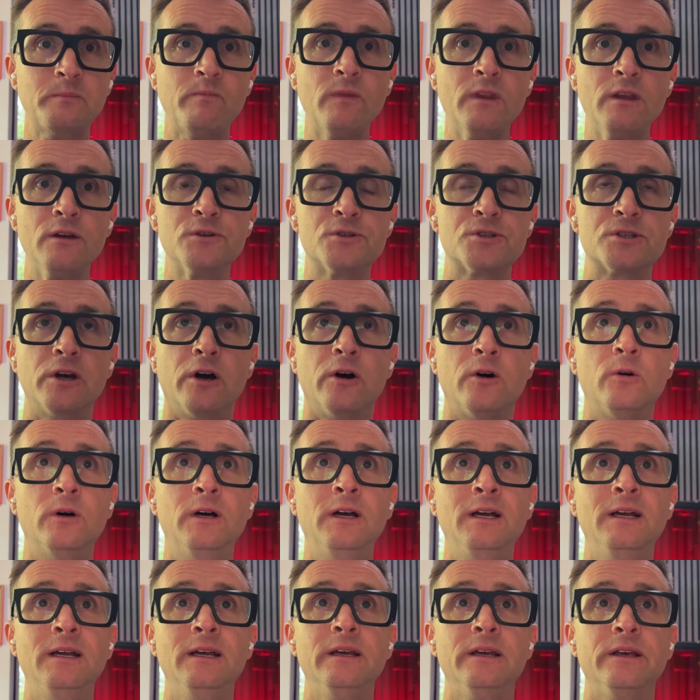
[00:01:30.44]
So
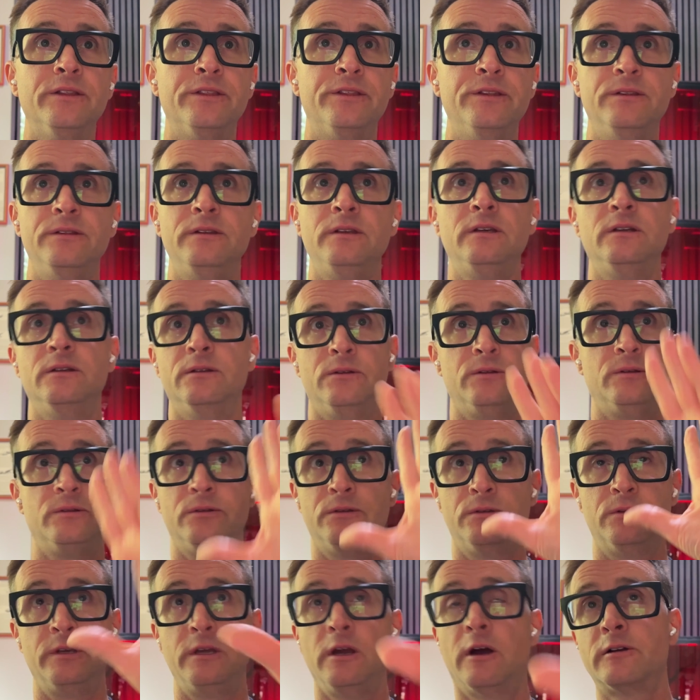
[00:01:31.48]

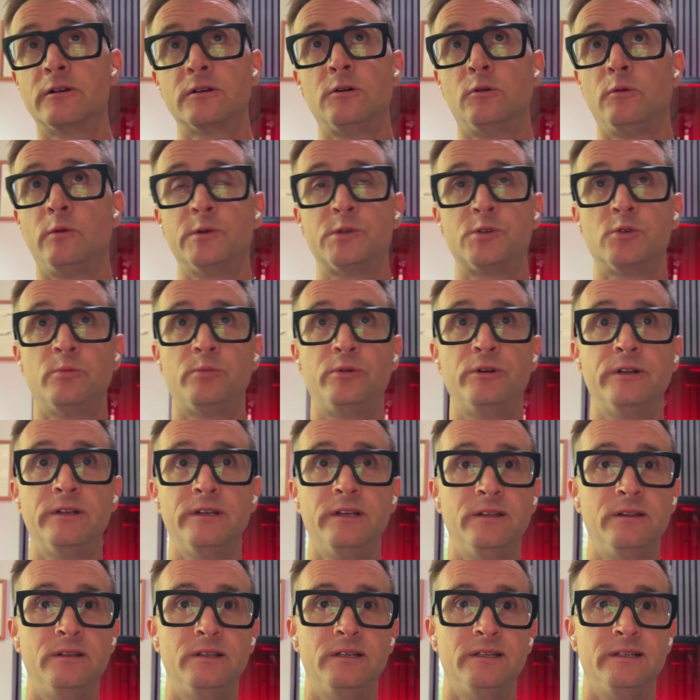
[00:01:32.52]
the article, which we'll put
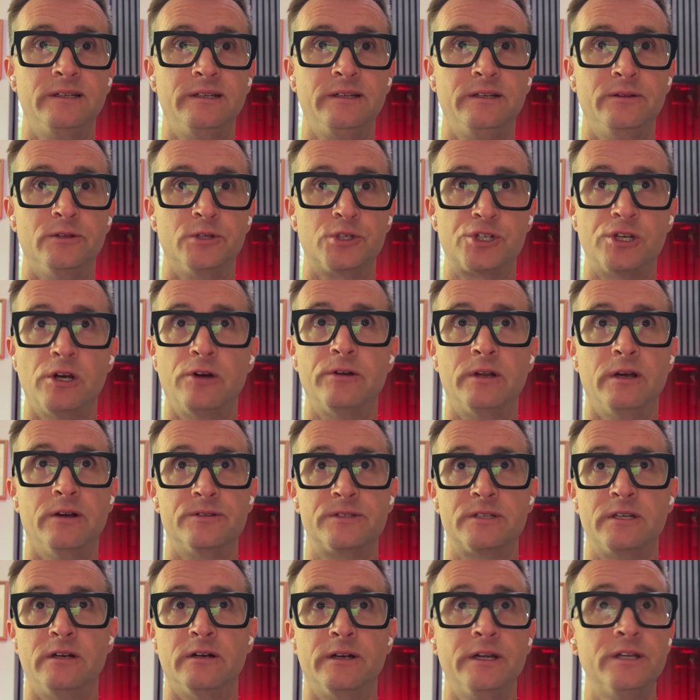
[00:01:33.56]
in the show
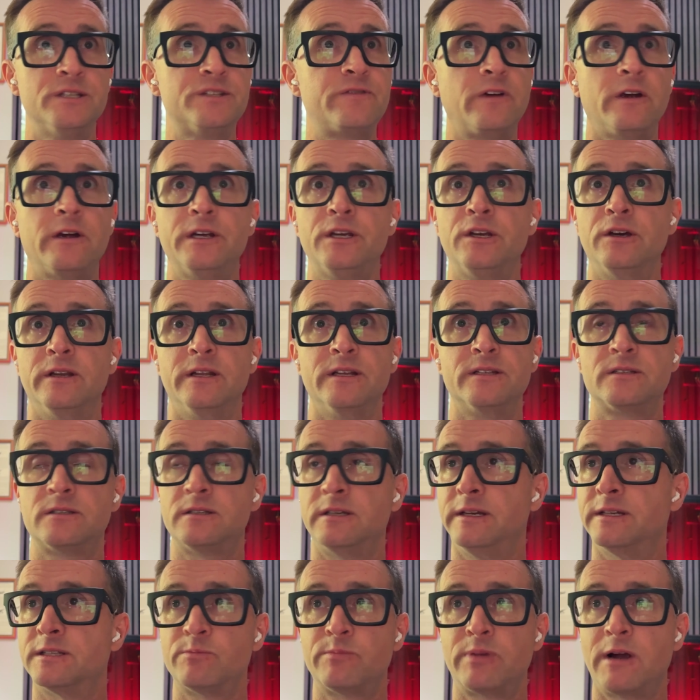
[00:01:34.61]
notes here, is very good.
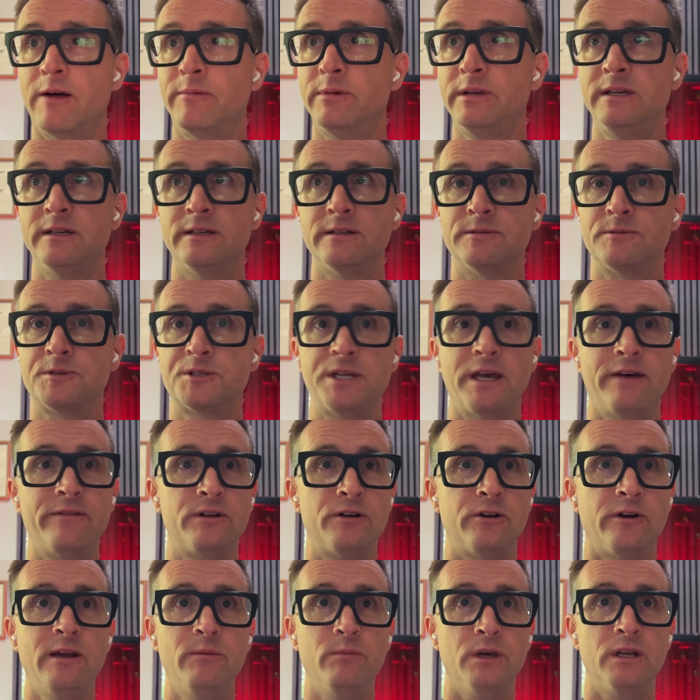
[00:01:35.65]
It's probably a 7
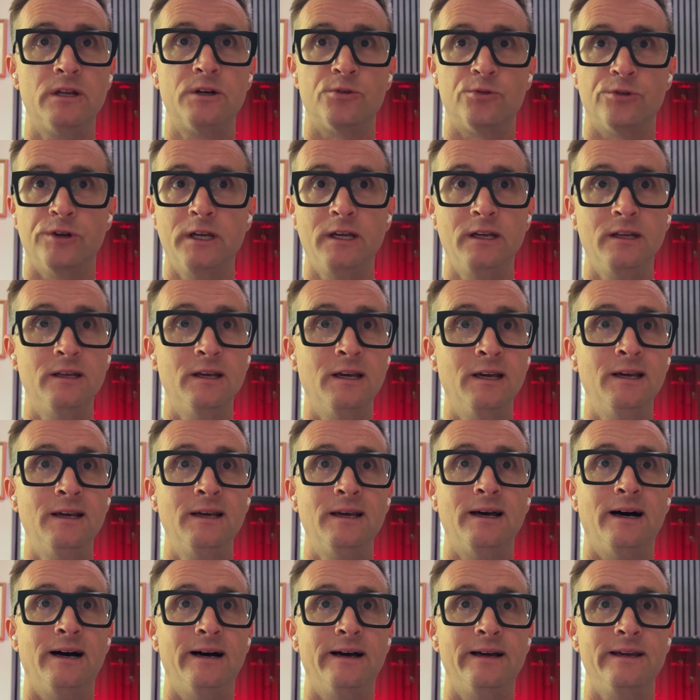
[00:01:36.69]
or 8 minute read.
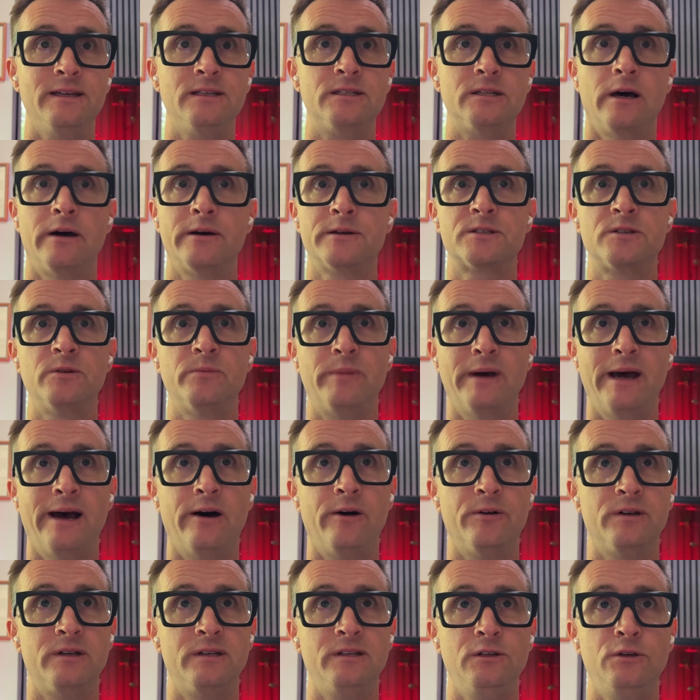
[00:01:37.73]
It talks
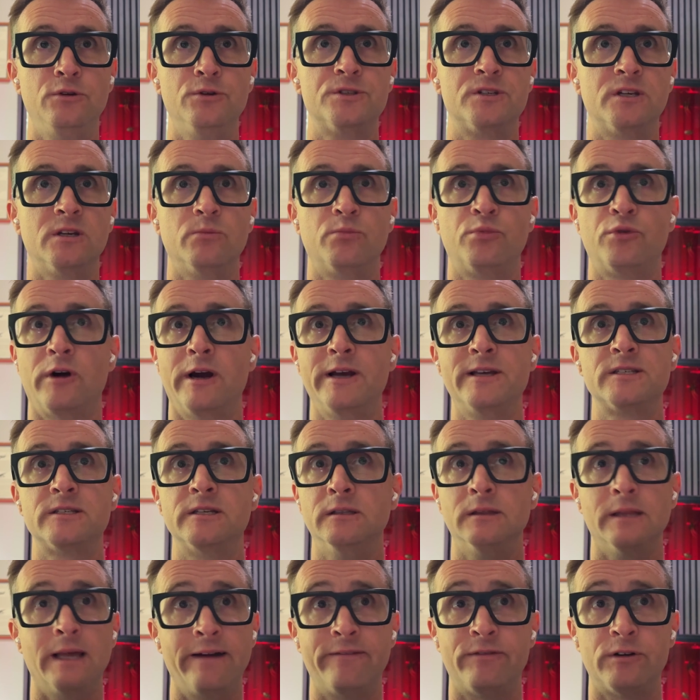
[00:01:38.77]
about using
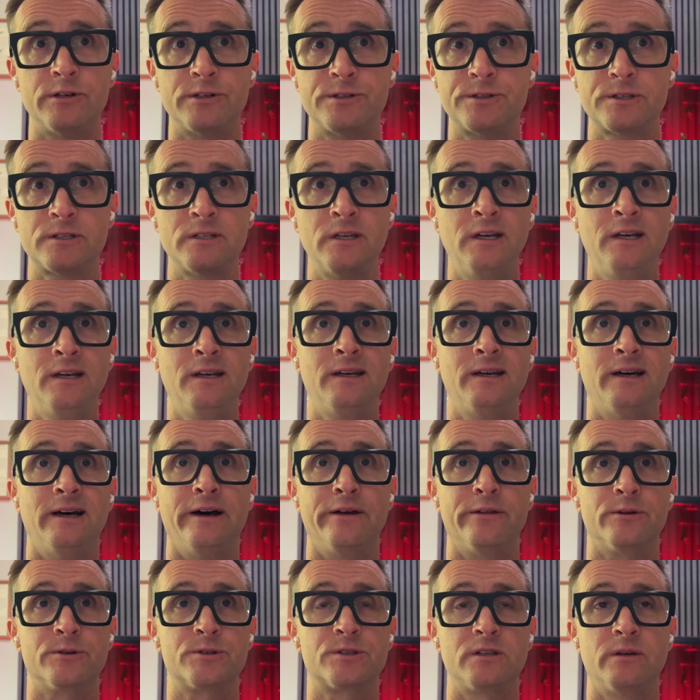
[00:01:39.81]
pricing levers.
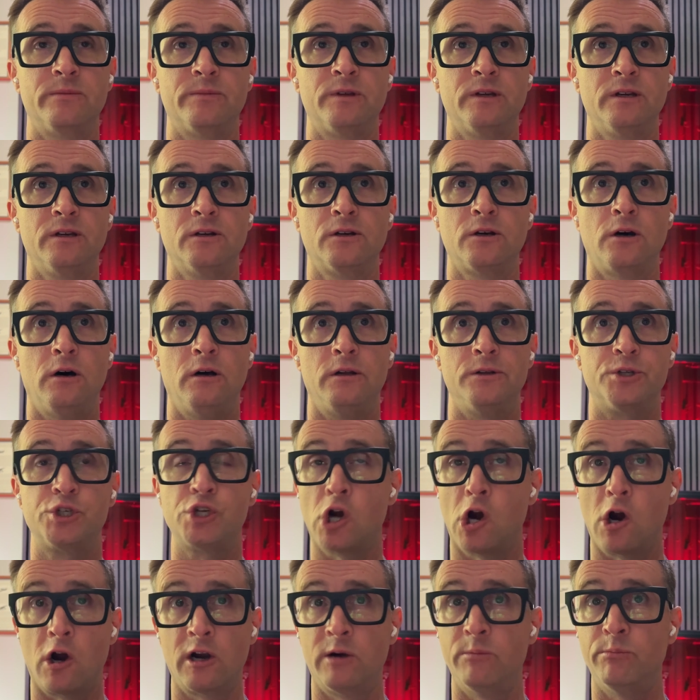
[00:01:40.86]
There's something called
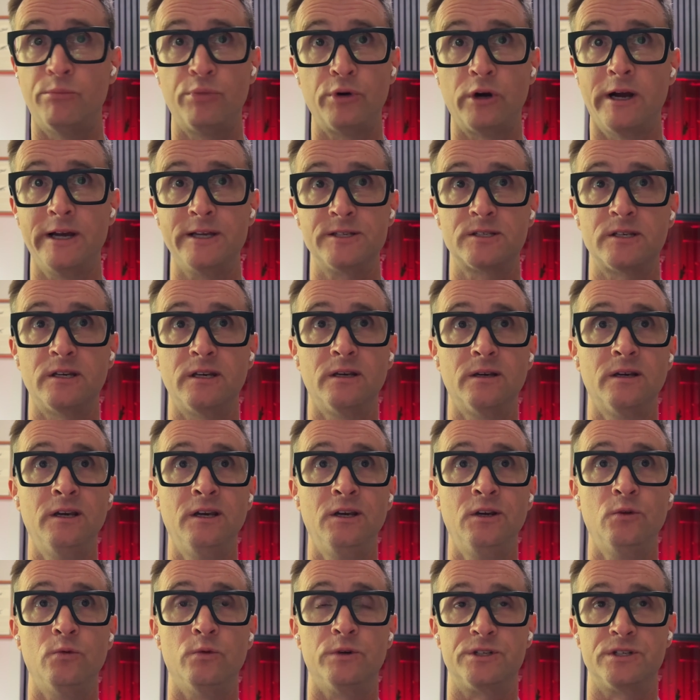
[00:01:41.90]
charm pricing,
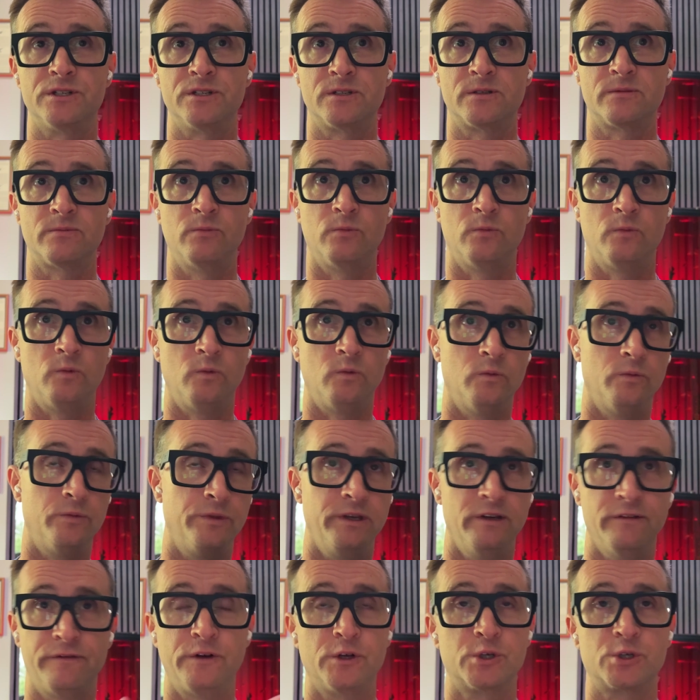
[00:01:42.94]
which is
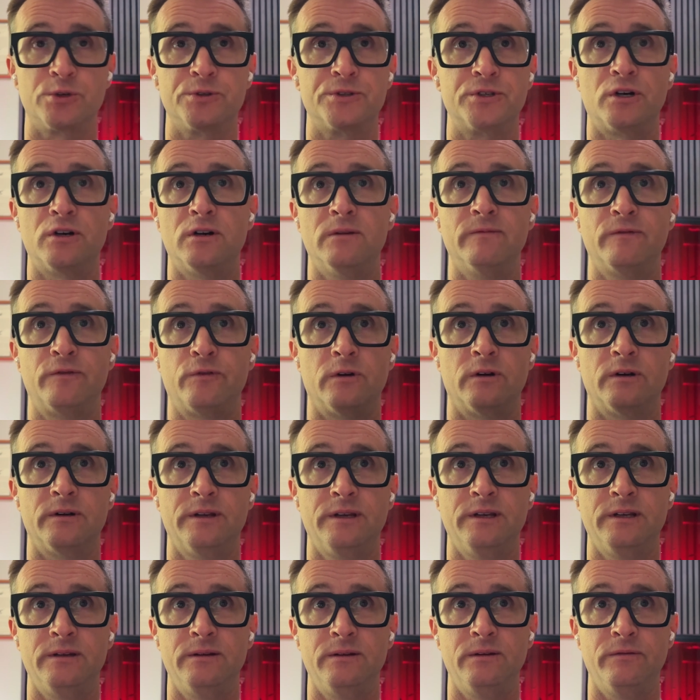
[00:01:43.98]
the official term for
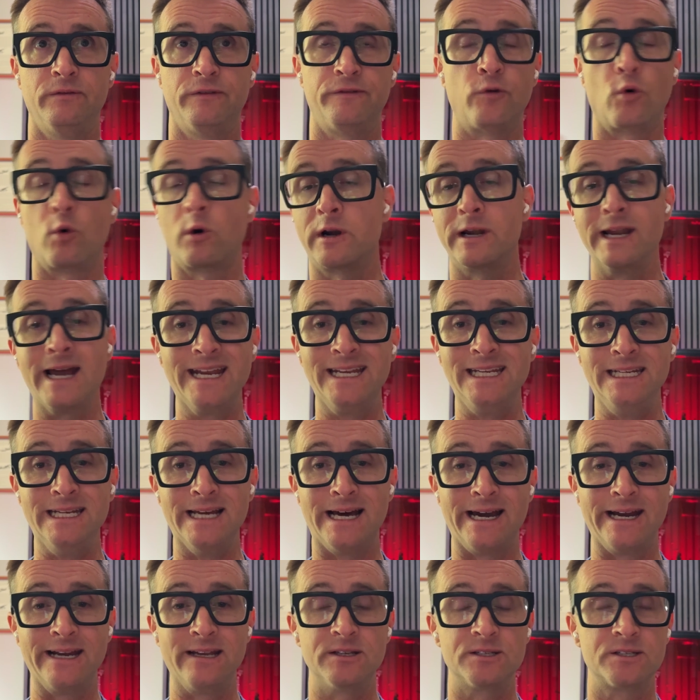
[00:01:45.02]

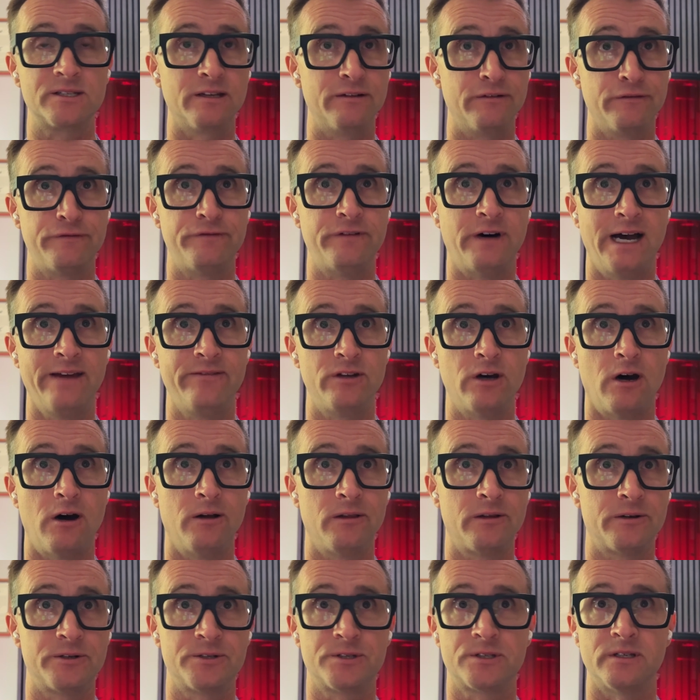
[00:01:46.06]
$4.99 instead of
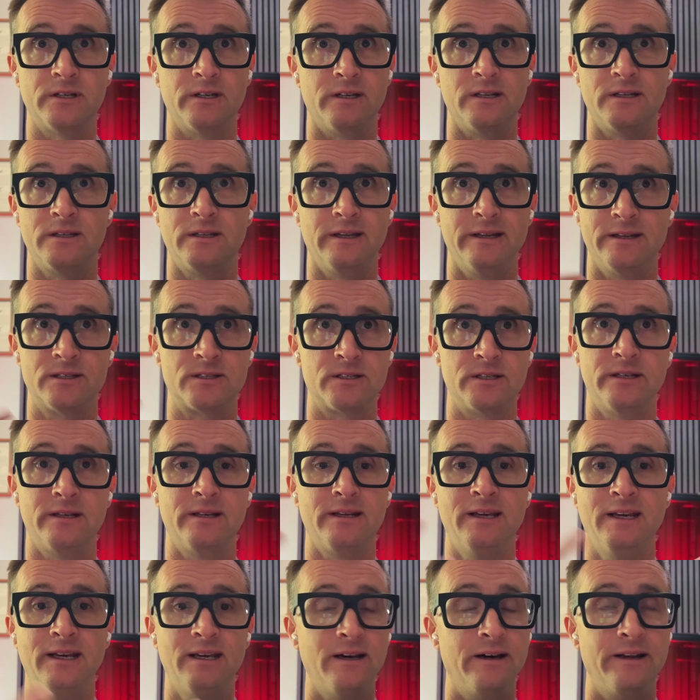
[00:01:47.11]
$5, and it's
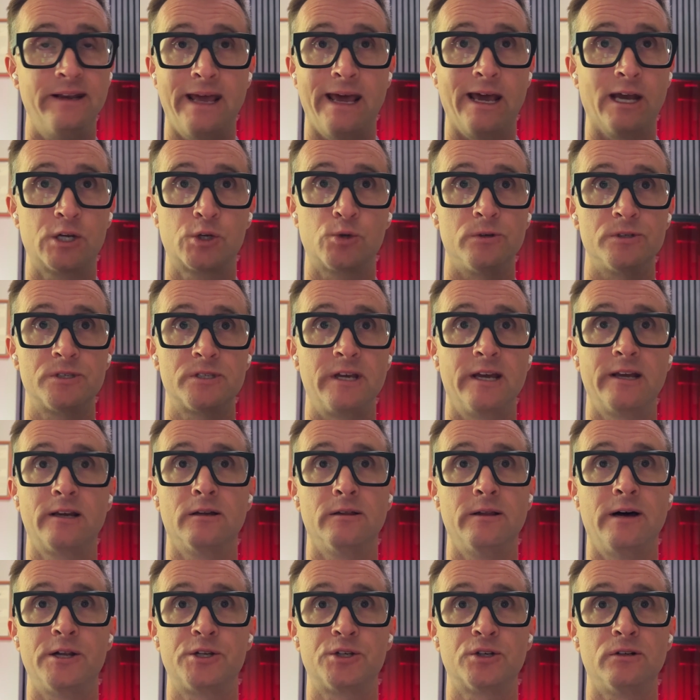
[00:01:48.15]
an actual
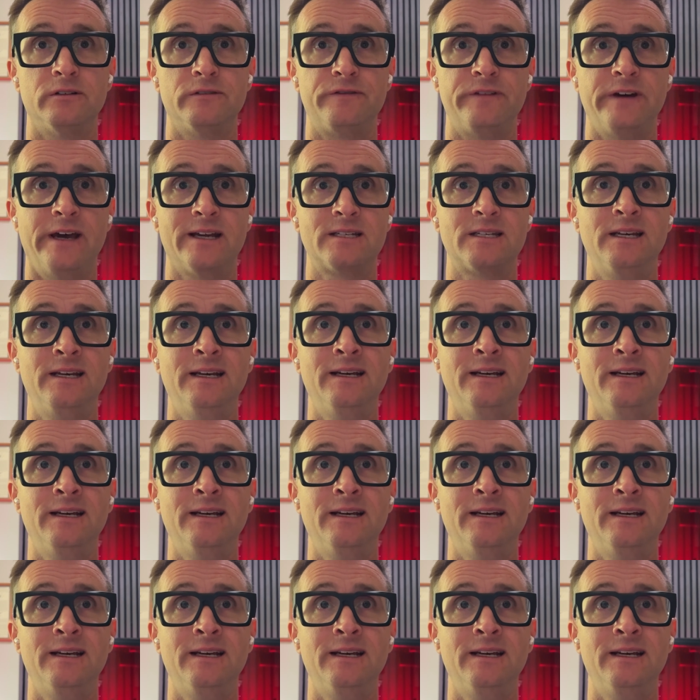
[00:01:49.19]
psychological effect.